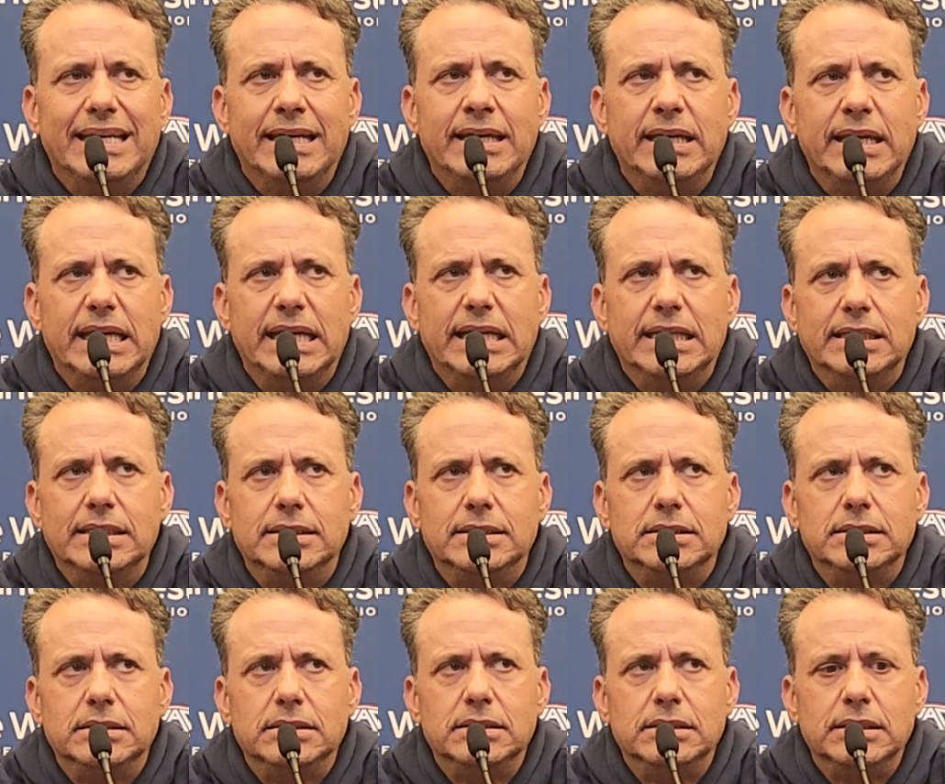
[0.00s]

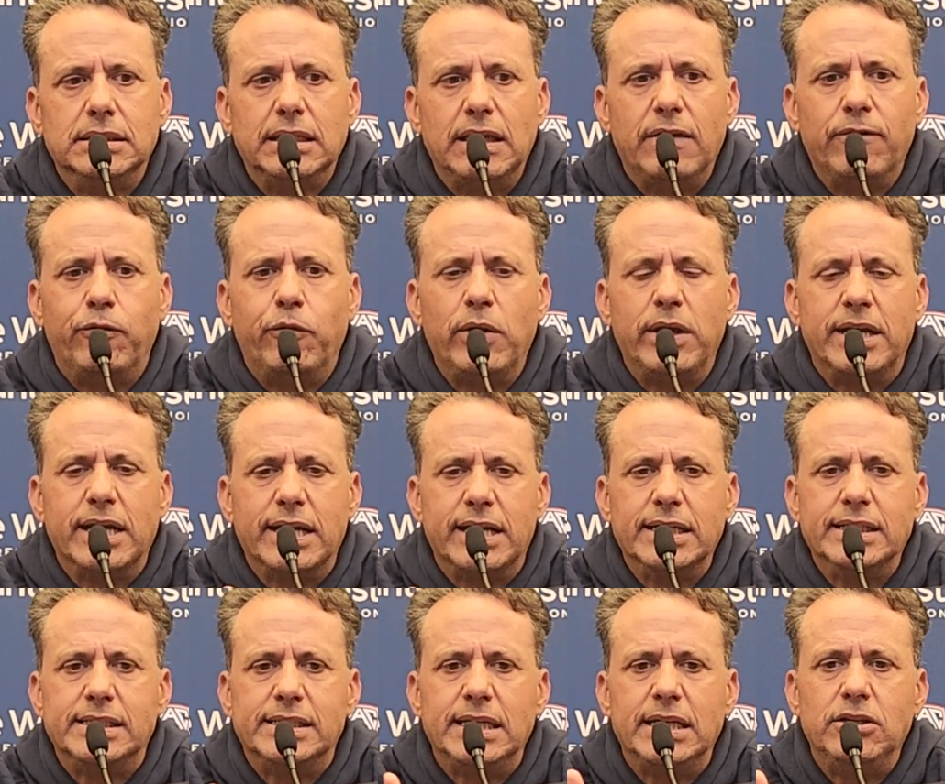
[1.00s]
If we can
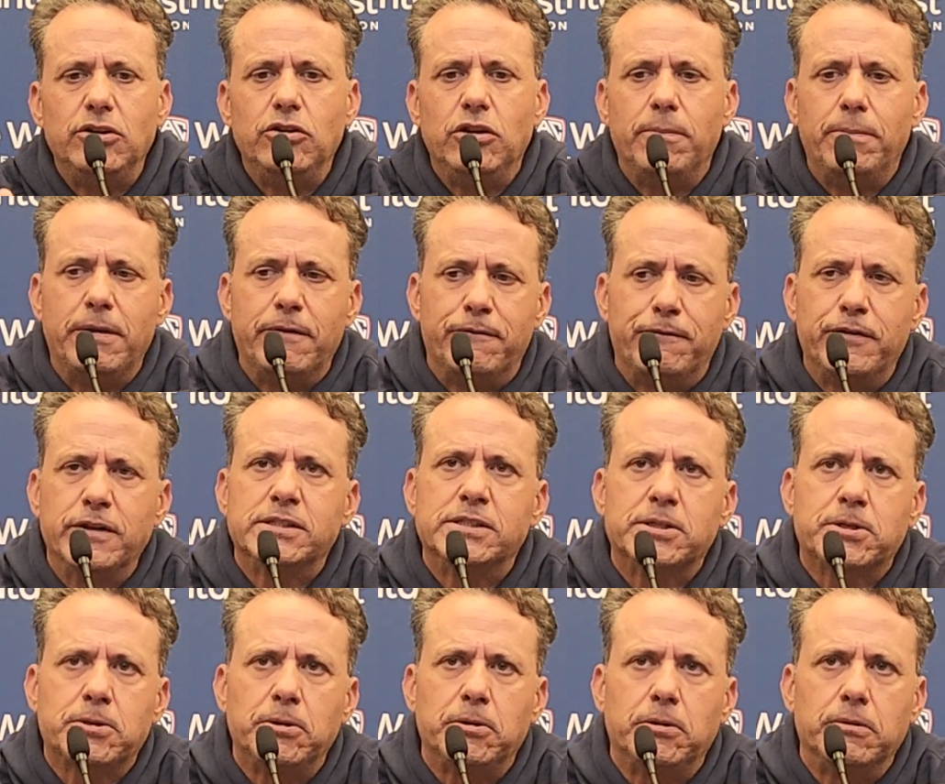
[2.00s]
continue to be
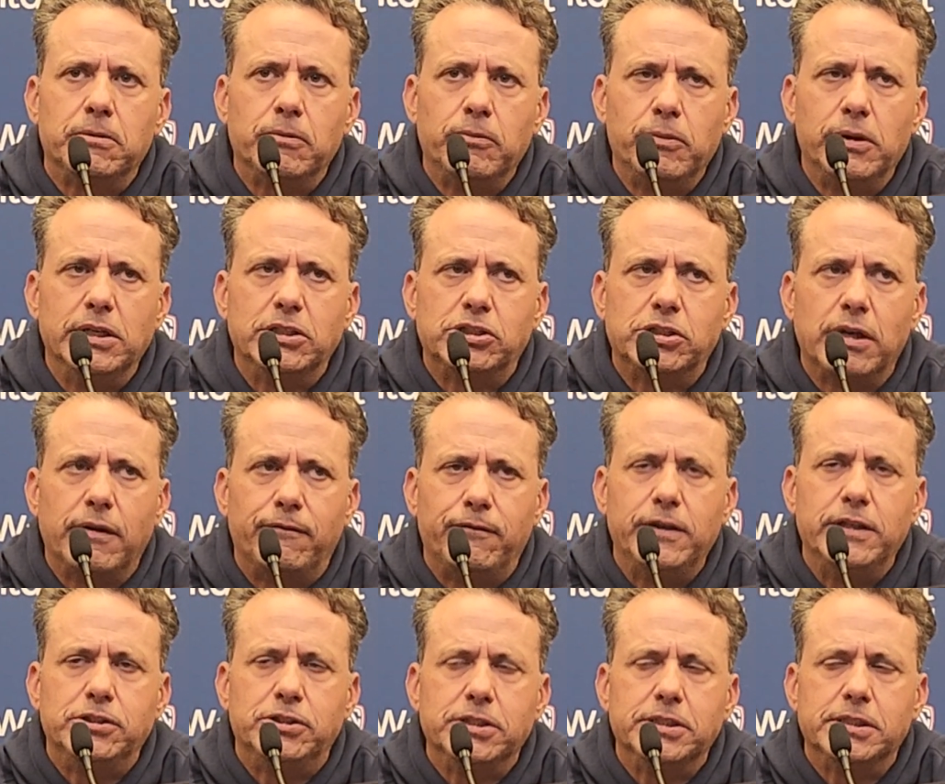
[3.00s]
physical, which
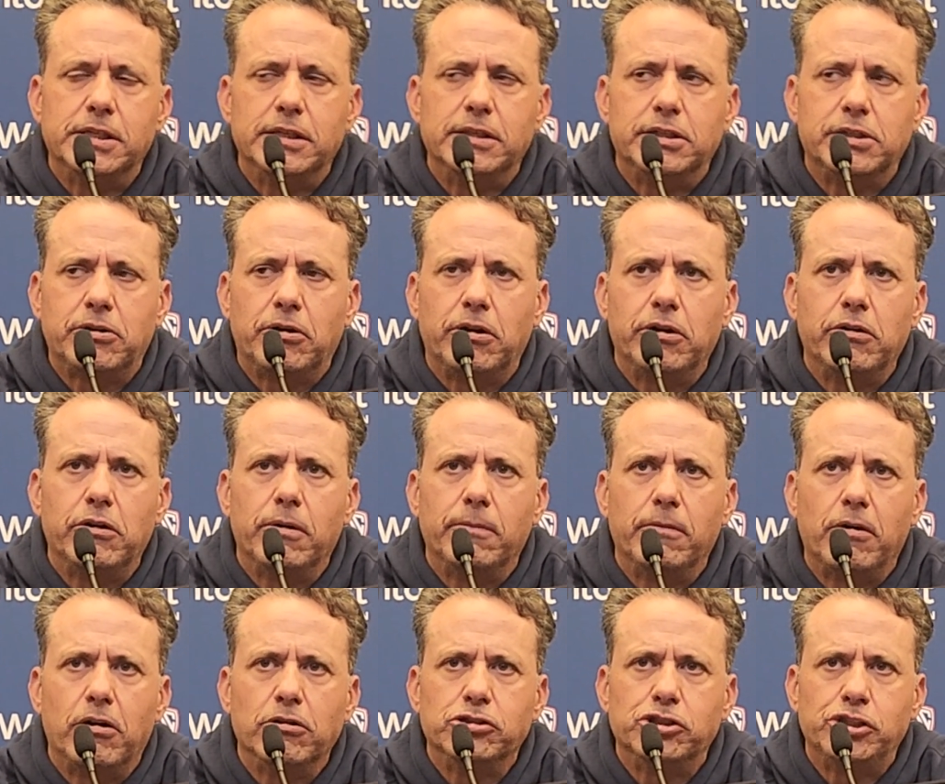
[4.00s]
Ephesians and
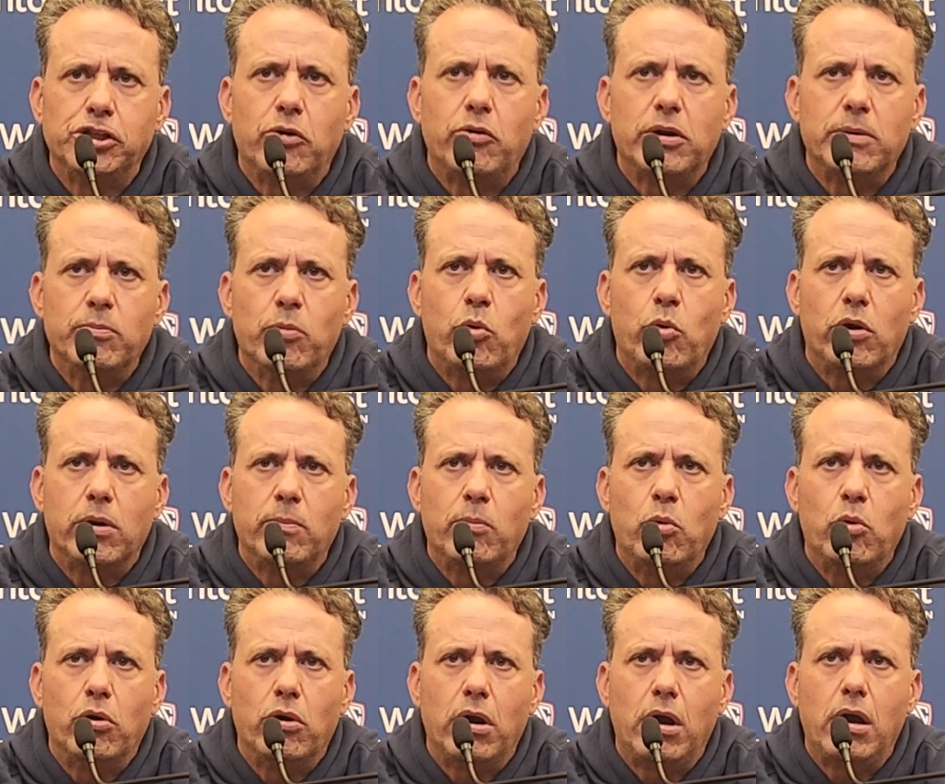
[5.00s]
Dicario are showing more and
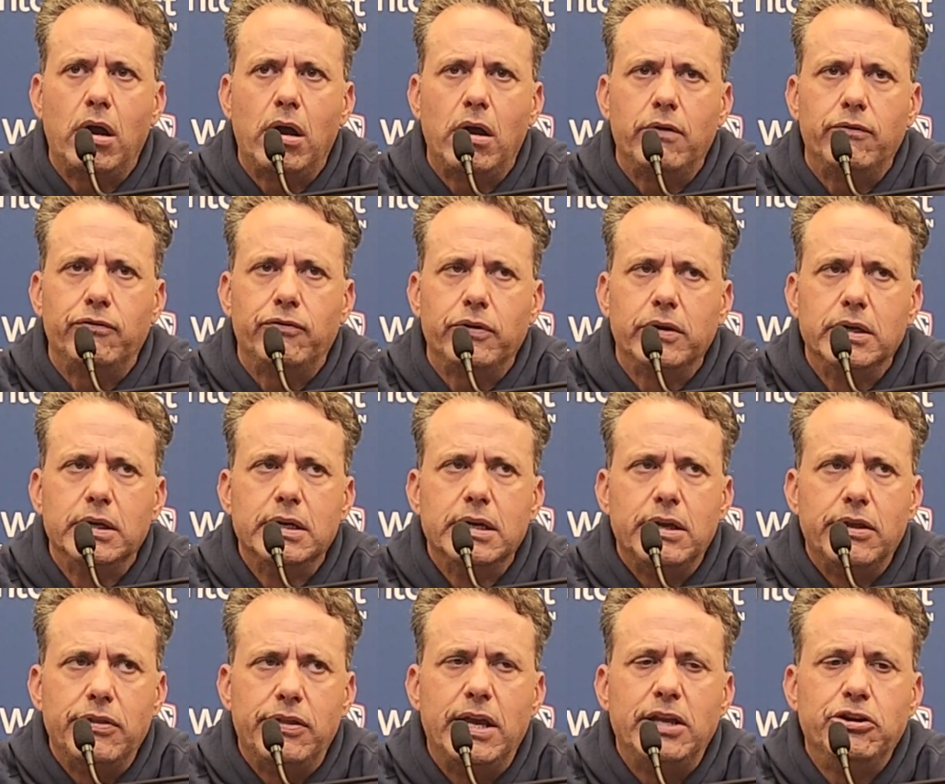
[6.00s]
more of,
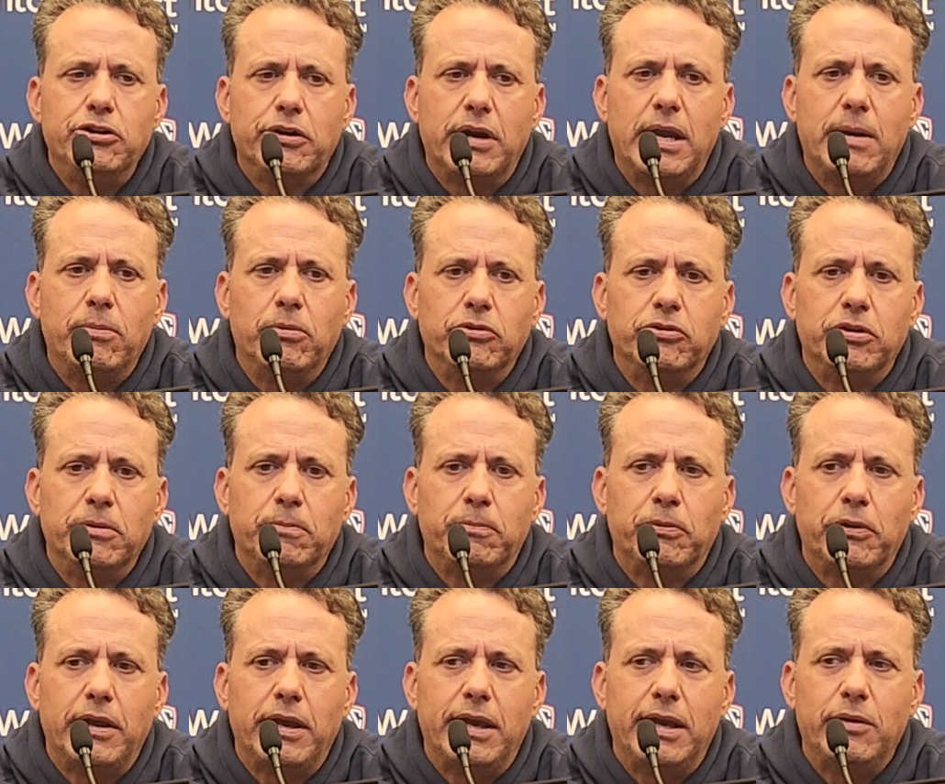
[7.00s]
then you're able to
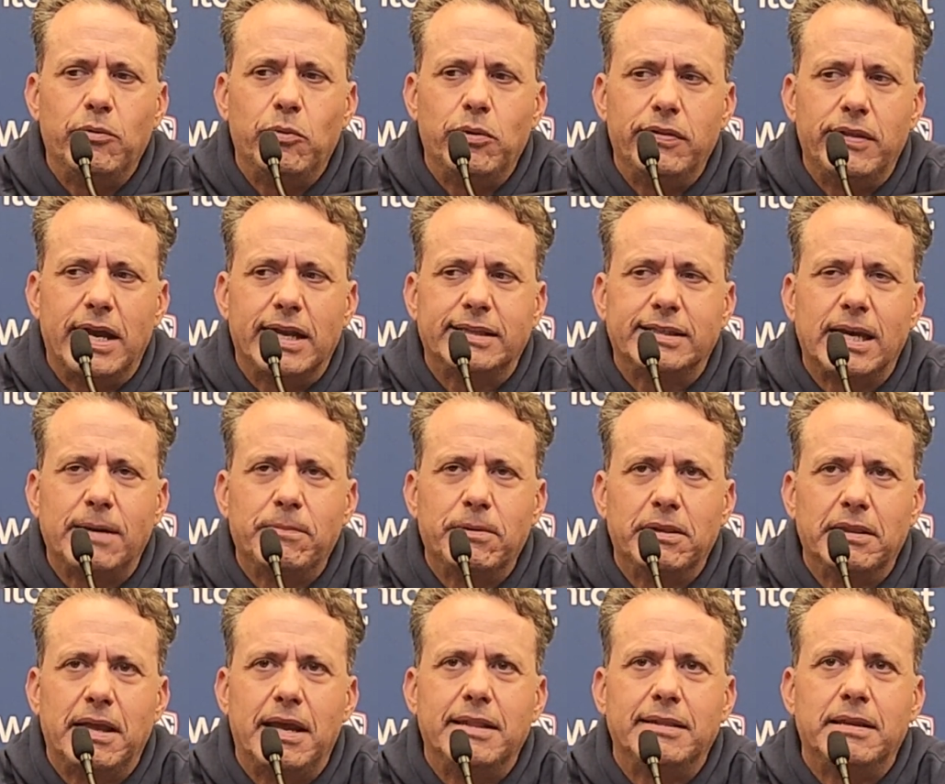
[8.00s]
play with that type
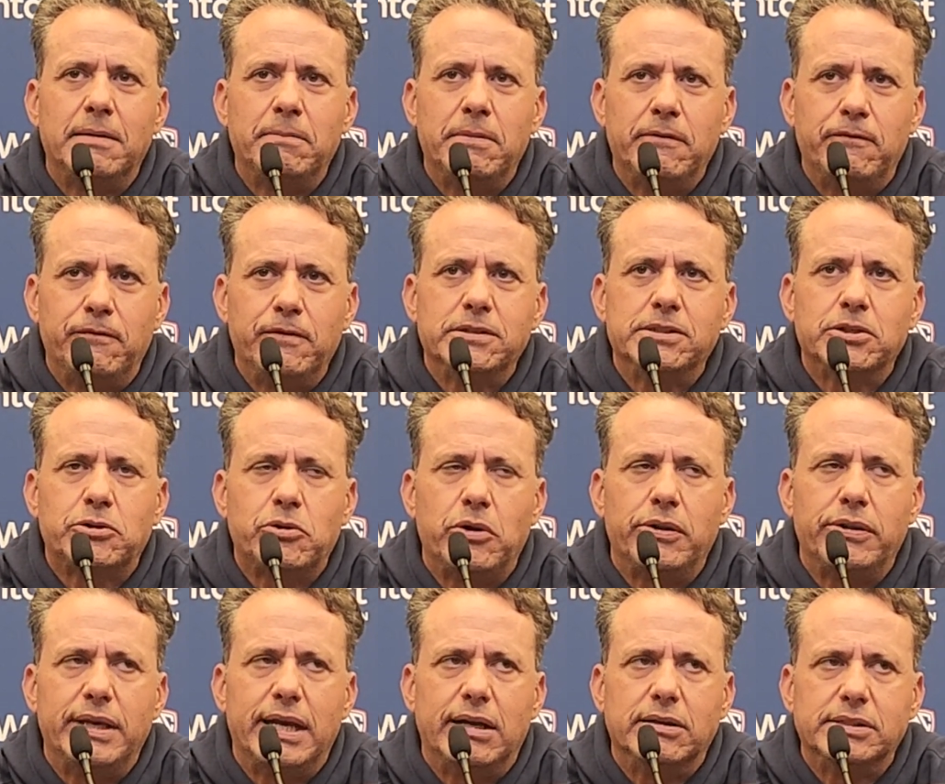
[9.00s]
of length and be physical
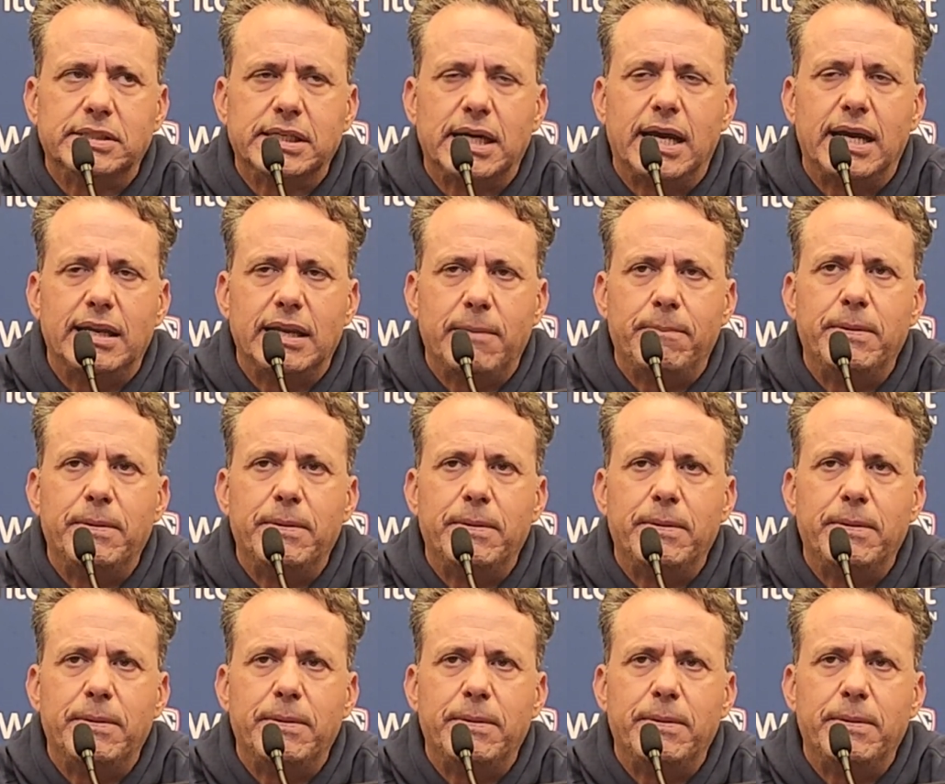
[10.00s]
on the outside.